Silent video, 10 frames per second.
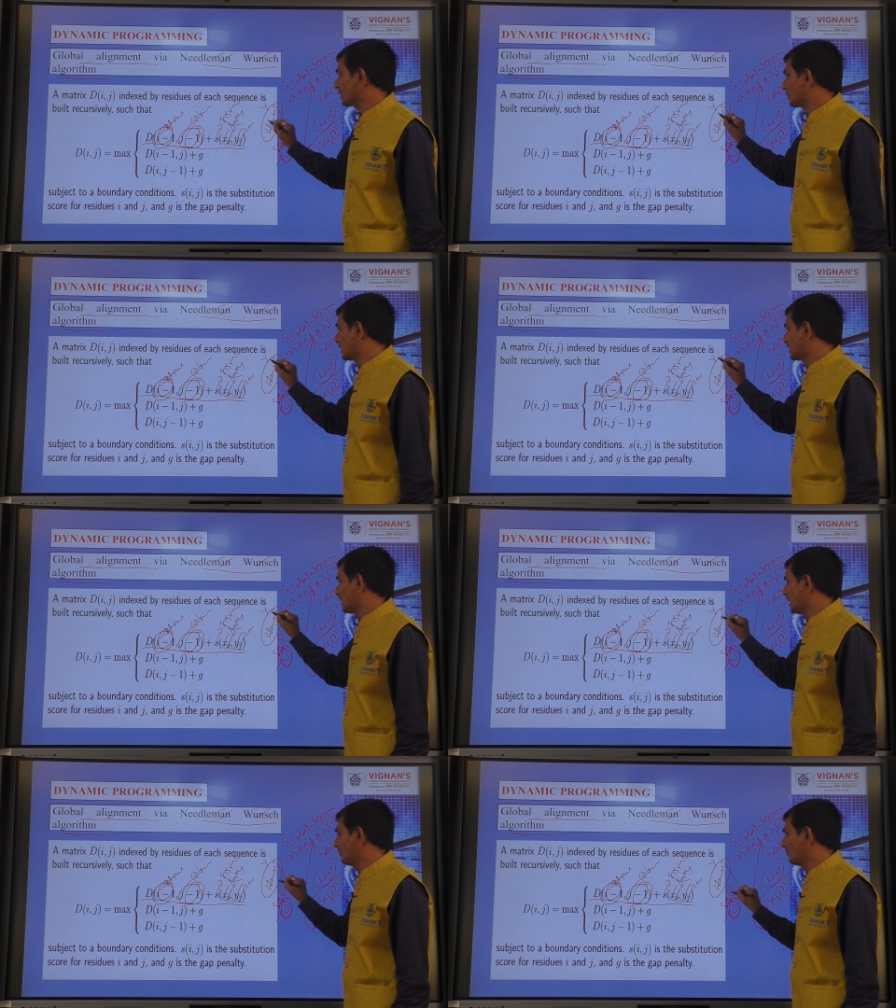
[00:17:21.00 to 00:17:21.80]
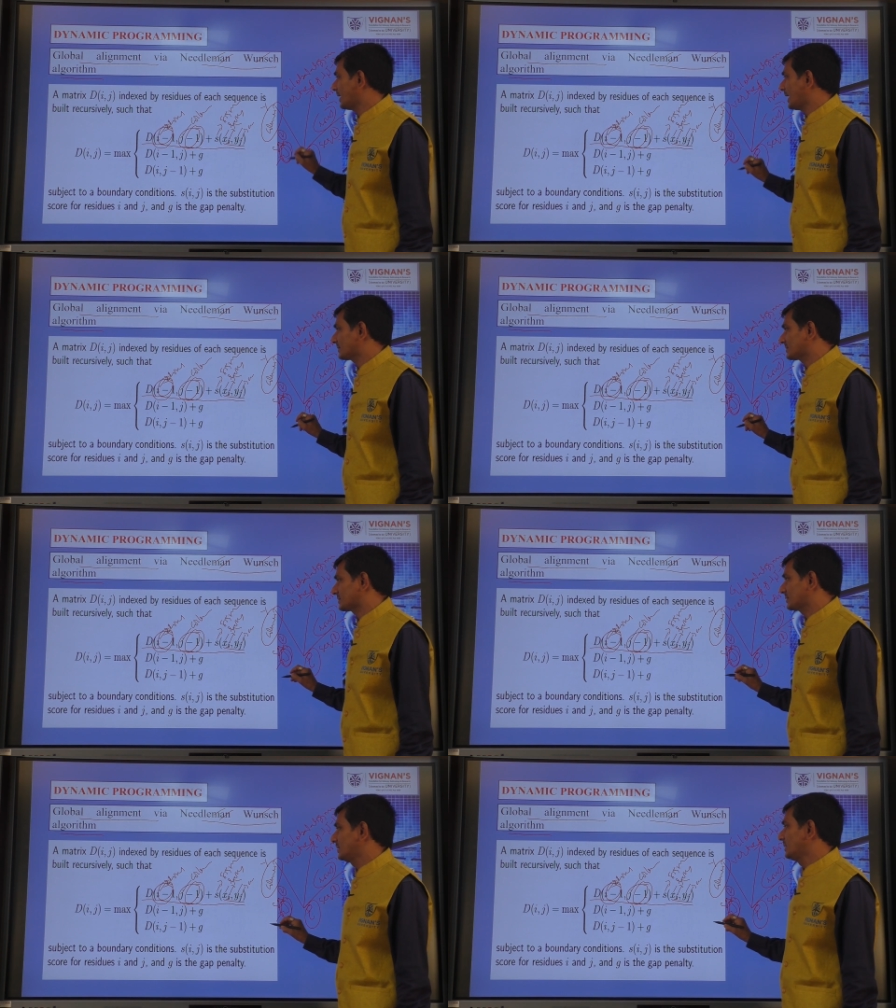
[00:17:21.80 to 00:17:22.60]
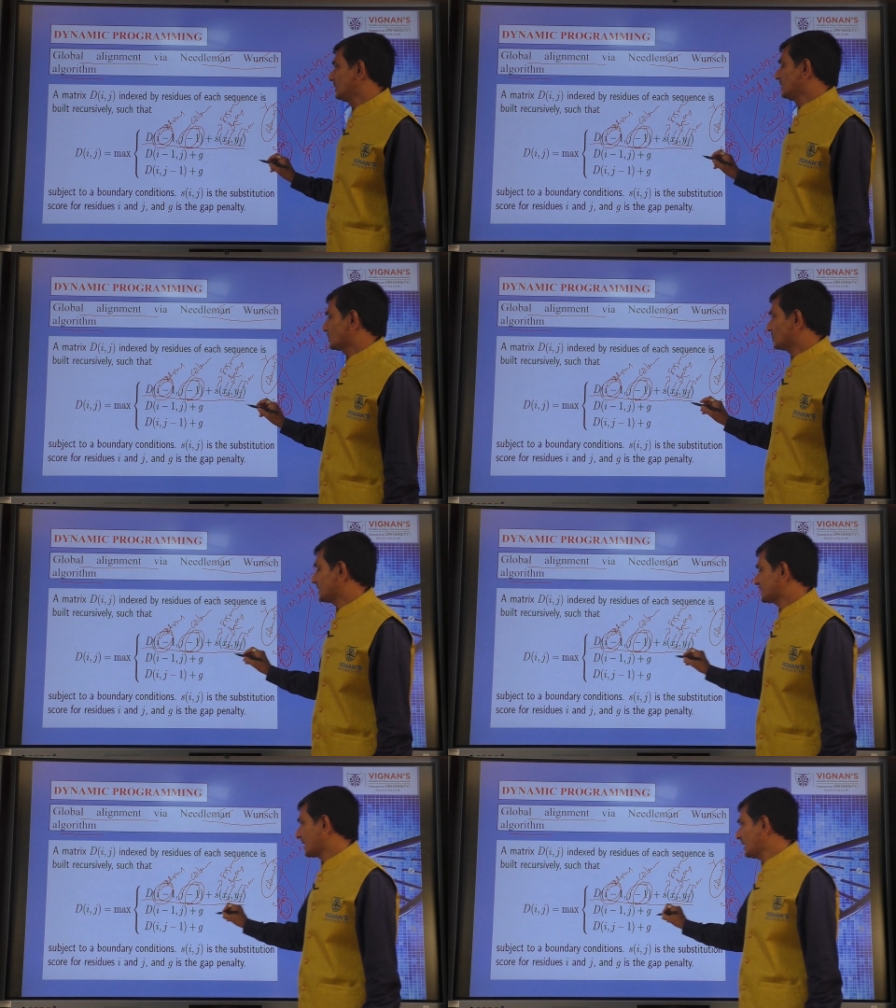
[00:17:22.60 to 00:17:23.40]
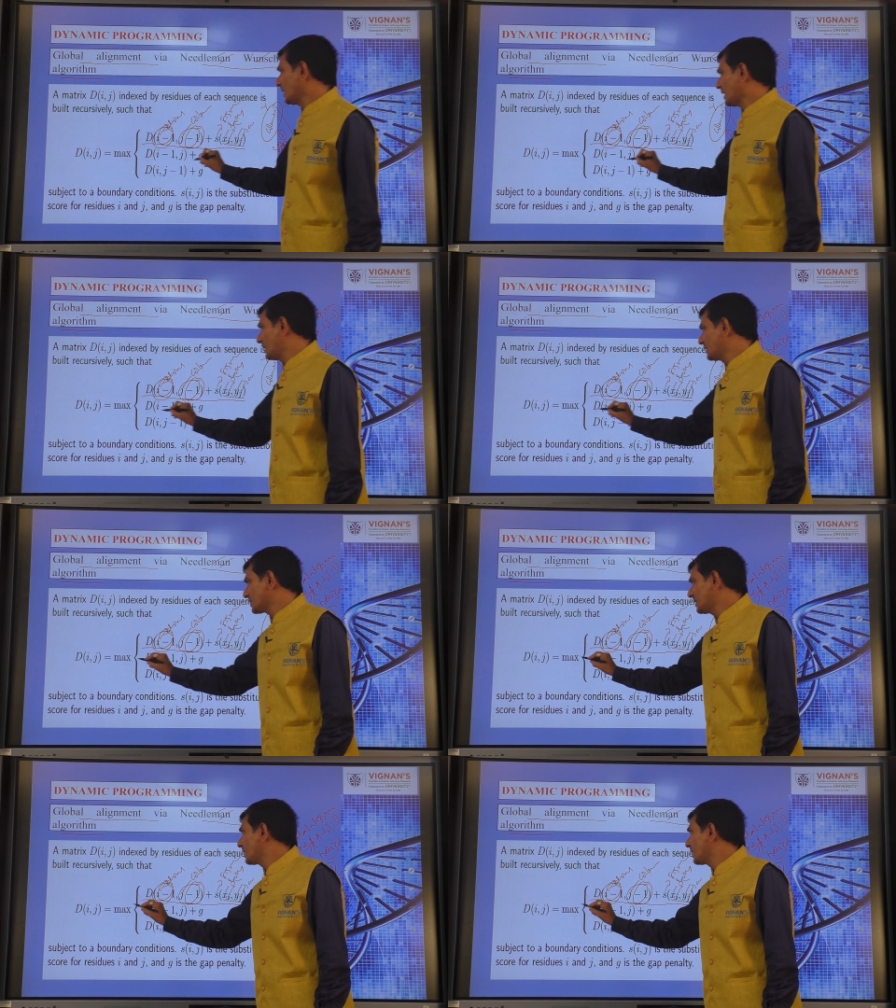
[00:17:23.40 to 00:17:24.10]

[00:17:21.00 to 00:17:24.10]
are plotted along y axis. So, the second condition